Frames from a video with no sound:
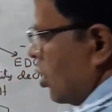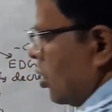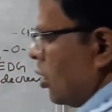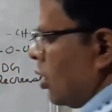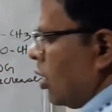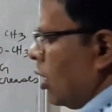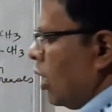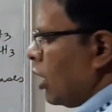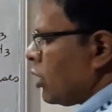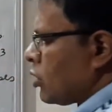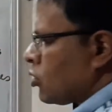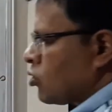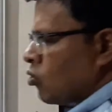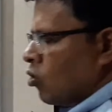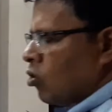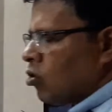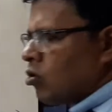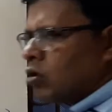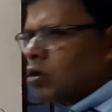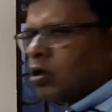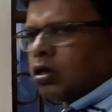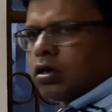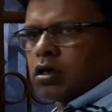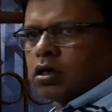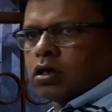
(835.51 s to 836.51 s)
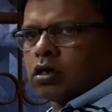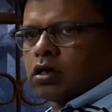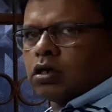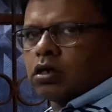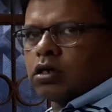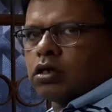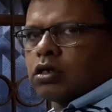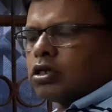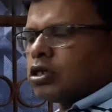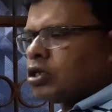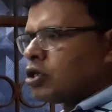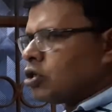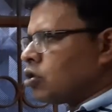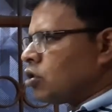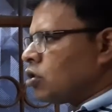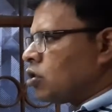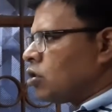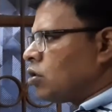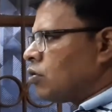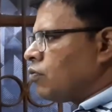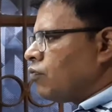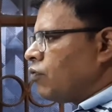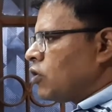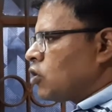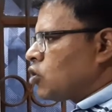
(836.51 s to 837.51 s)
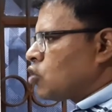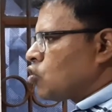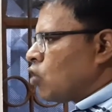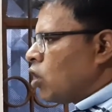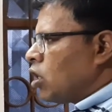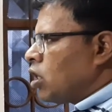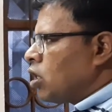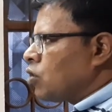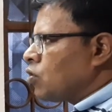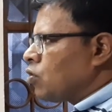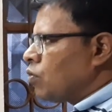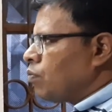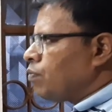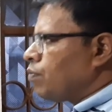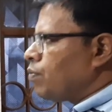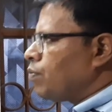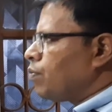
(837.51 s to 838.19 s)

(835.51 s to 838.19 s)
electron withdrawing group.